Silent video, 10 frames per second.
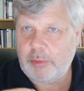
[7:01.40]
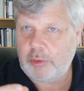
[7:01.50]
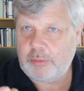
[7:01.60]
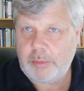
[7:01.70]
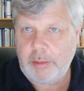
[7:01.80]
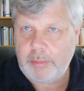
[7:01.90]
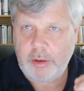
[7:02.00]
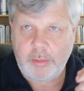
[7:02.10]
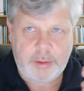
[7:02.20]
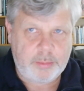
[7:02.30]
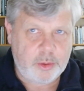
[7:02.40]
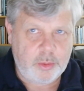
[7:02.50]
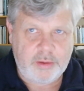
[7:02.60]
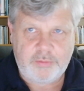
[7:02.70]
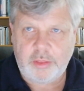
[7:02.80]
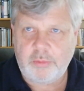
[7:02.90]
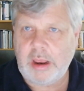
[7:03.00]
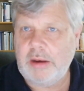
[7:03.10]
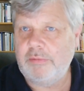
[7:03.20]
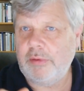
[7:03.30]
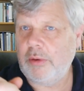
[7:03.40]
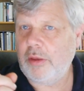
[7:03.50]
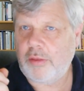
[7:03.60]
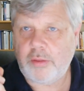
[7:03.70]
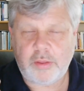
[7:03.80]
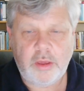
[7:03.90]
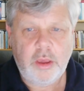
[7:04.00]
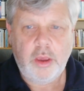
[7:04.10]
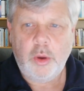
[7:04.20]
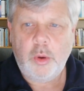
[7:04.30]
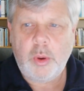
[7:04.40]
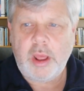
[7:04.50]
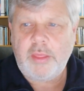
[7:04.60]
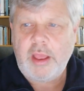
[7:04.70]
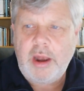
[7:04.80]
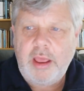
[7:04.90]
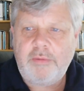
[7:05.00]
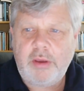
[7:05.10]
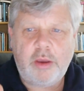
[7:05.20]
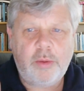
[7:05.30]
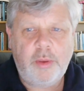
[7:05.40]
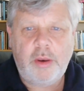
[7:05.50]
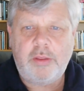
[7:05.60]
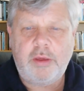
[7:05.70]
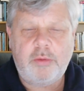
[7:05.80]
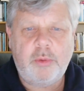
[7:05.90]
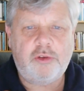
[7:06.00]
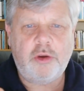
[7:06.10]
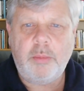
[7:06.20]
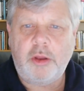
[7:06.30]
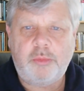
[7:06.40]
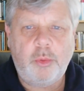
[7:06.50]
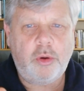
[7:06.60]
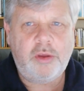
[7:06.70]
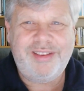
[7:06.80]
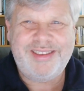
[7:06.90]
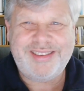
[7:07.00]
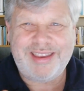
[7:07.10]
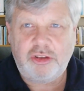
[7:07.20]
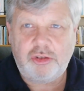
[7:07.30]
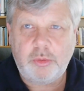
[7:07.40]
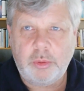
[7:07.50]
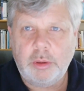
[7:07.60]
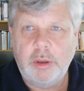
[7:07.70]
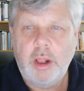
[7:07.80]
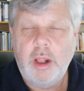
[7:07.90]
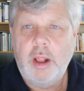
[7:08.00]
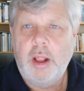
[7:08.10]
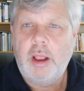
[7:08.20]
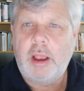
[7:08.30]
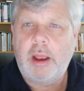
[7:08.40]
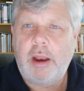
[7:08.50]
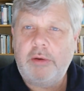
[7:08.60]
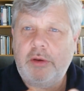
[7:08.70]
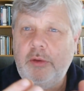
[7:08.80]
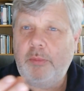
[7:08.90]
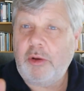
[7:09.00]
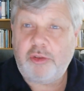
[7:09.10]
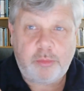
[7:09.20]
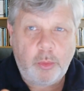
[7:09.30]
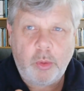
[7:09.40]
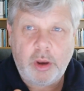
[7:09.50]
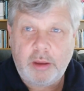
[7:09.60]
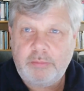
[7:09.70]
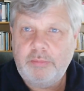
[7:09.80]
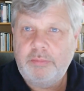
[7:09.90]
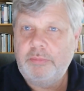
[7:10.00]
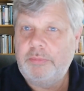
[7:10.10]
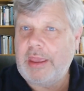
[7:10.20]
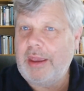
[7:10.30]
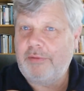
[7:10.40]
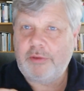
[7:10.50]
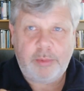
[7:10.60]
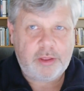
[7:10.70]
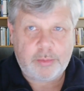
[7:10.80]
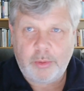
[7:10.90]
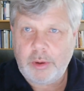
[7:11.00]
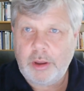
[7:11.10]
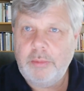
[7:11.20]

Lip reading: the bush people, the people who live in the rainforests, where they live in communities which are much more consensual and much smaller. They have to be smaller.